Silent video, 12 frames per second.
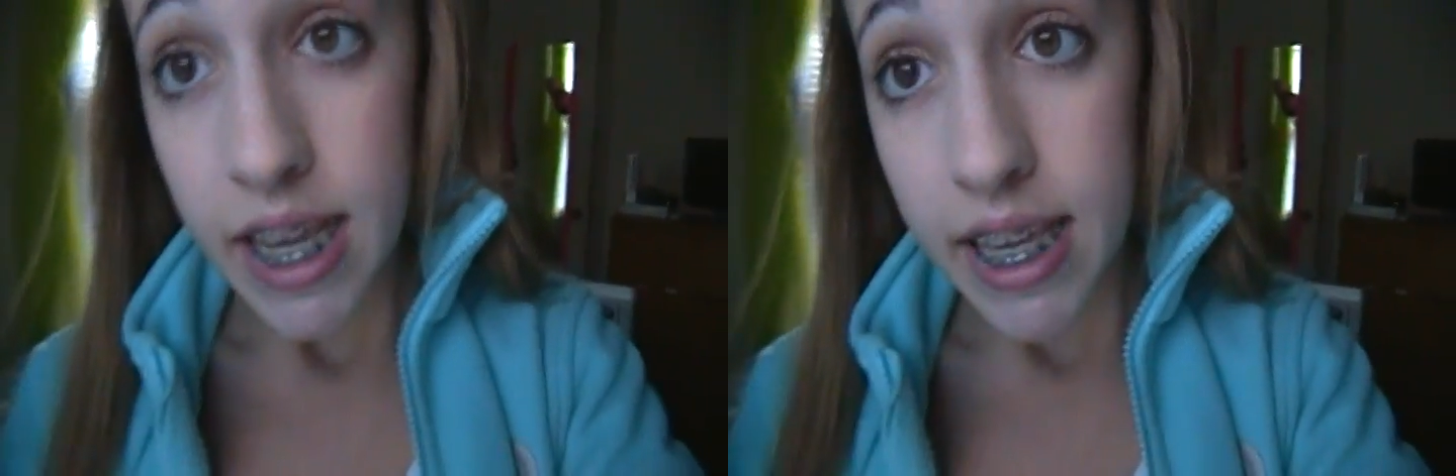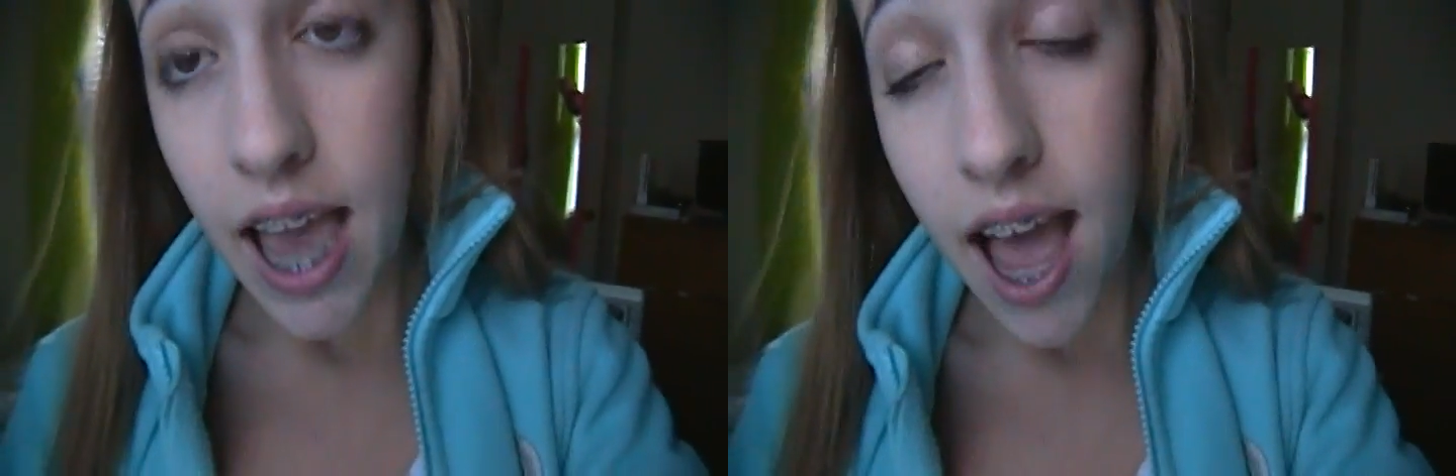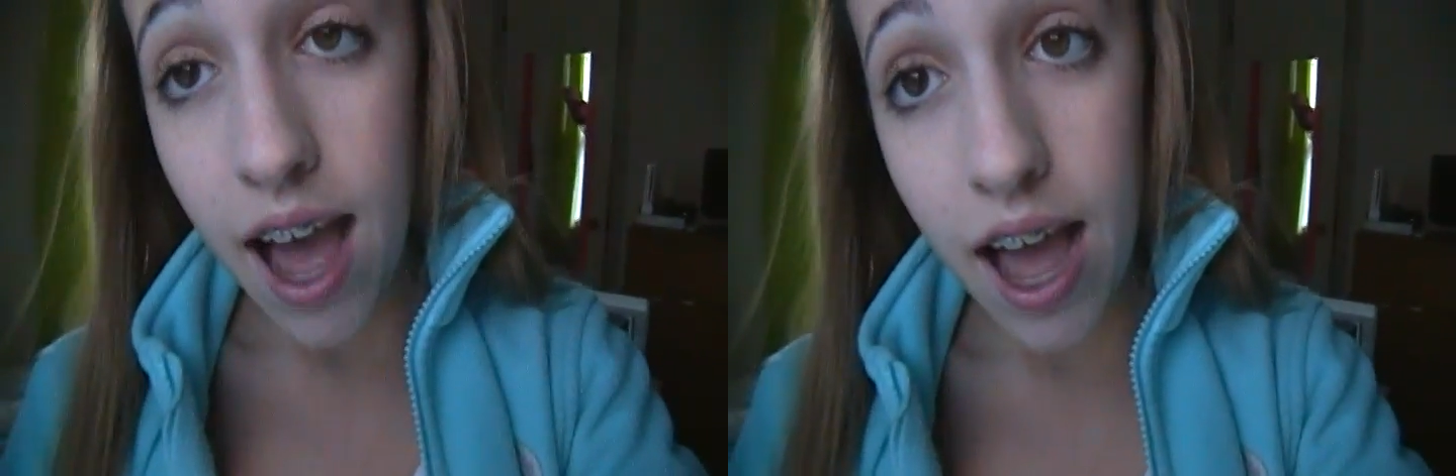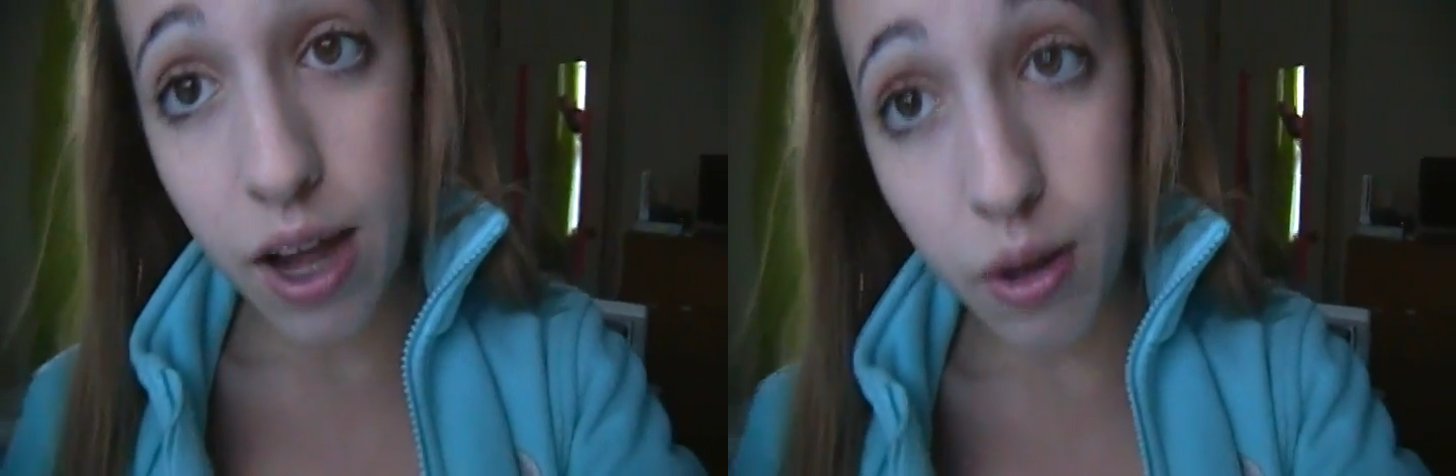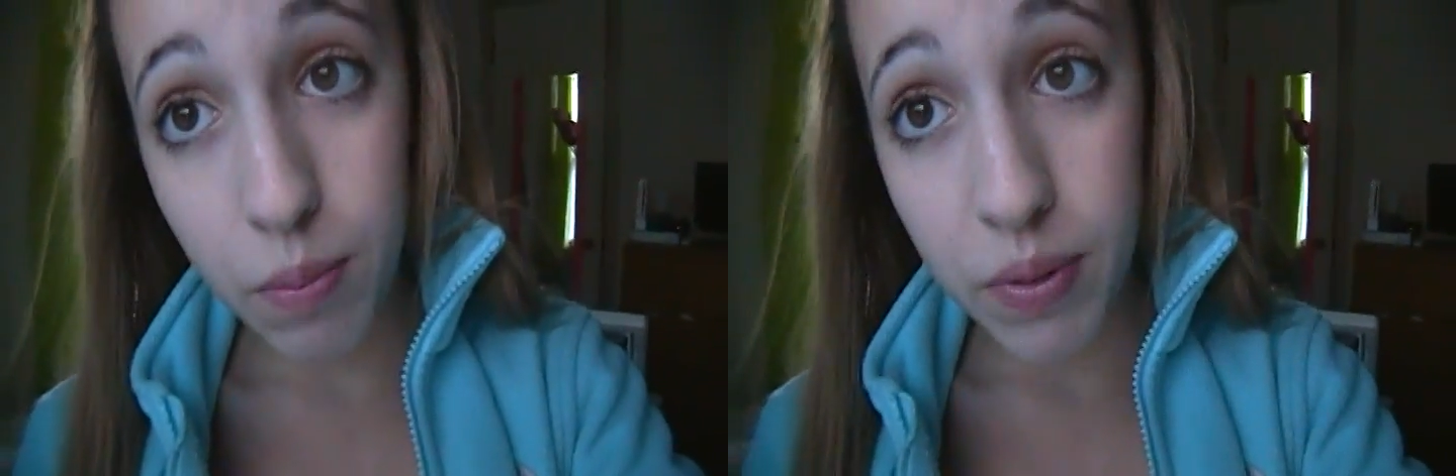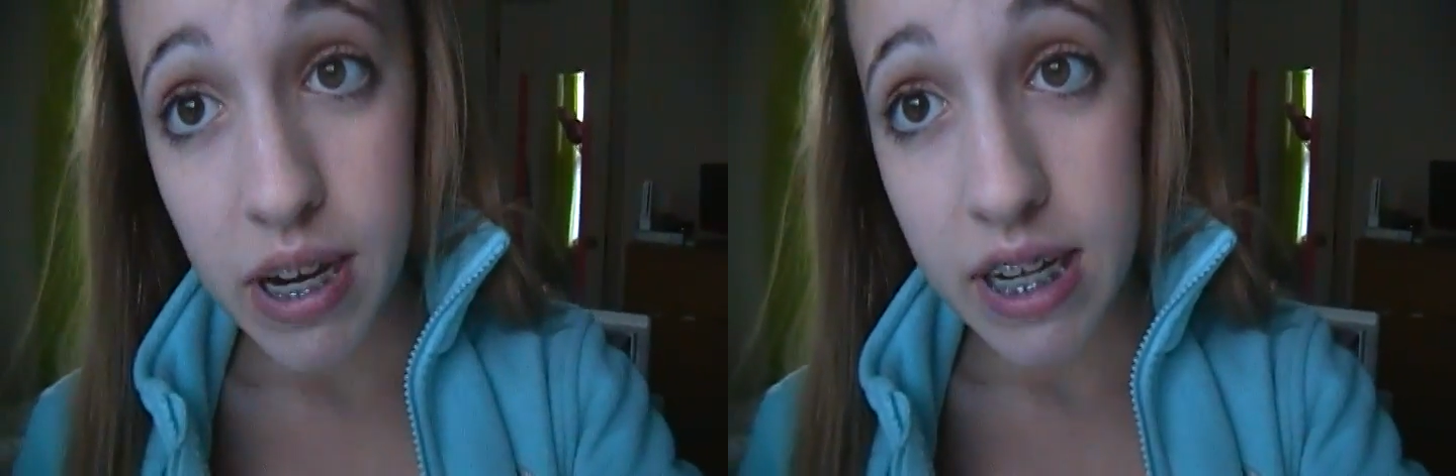yeah, I
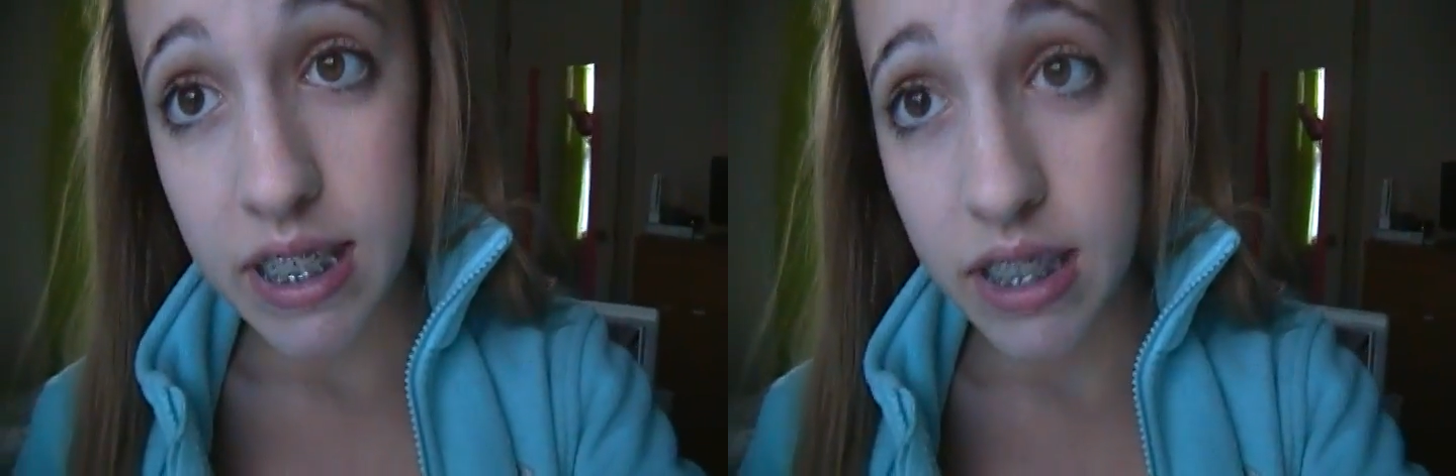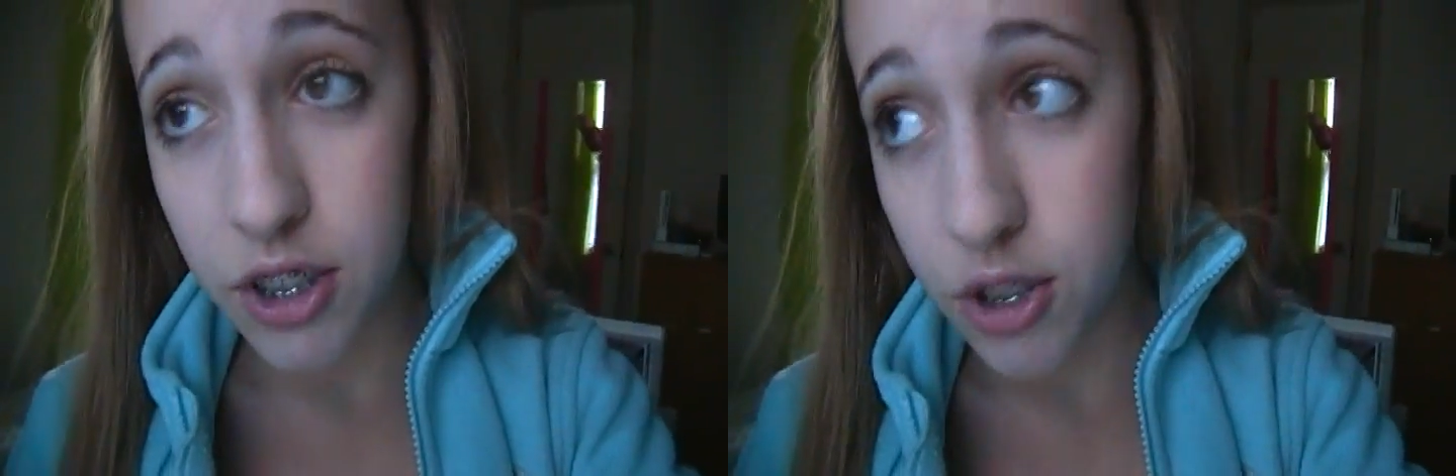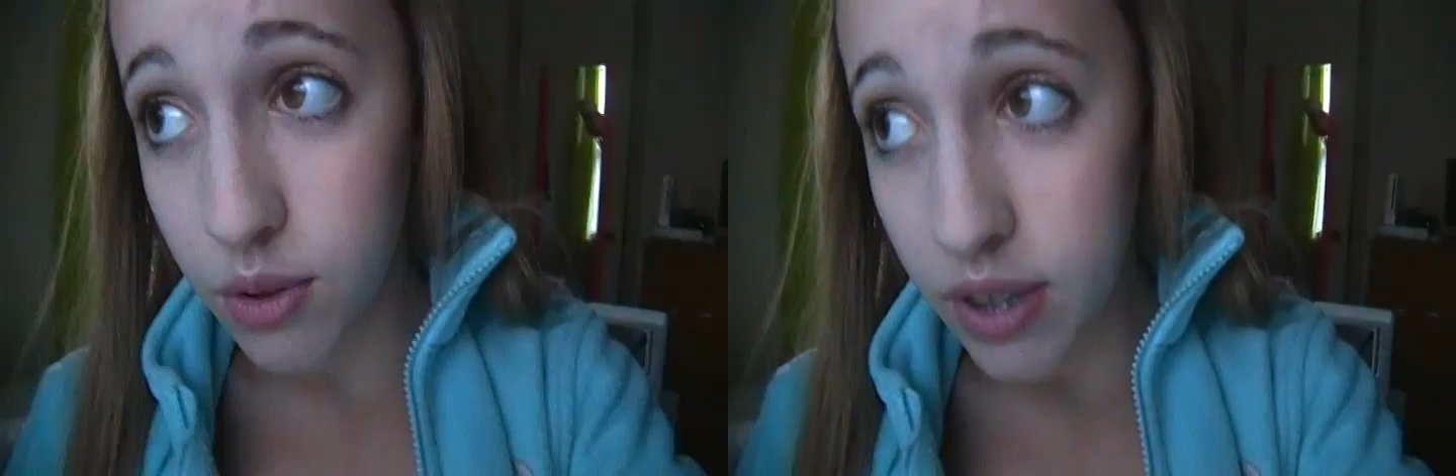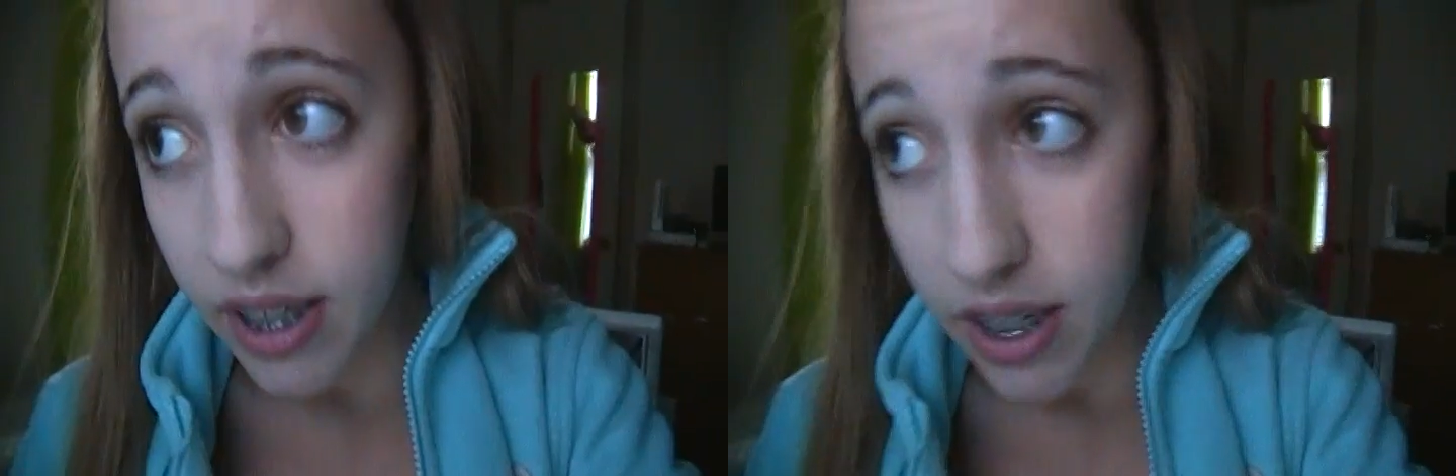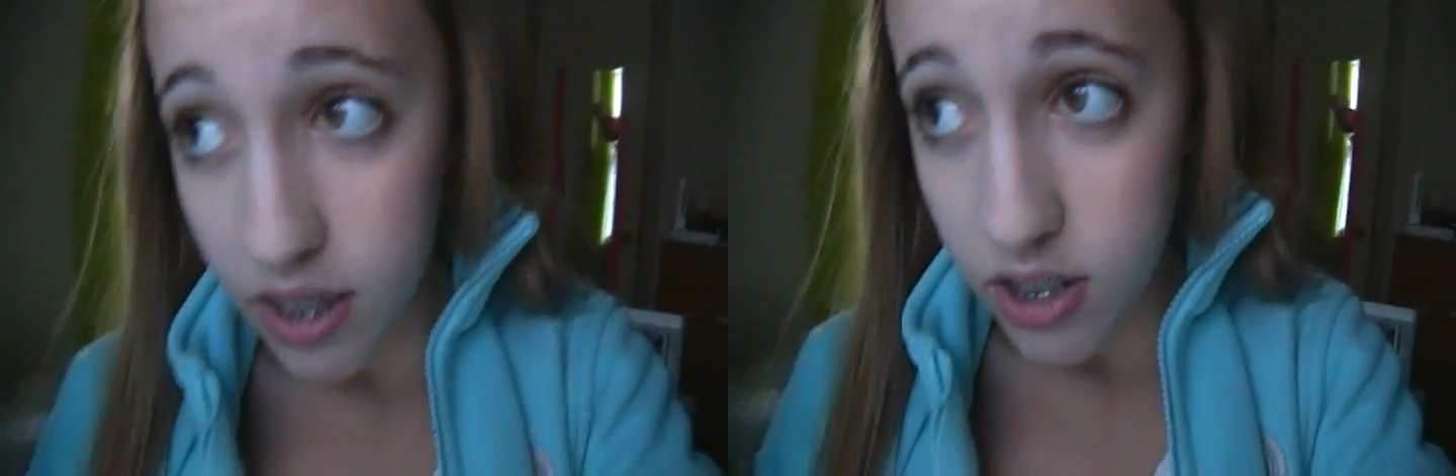hope you guys enjoy.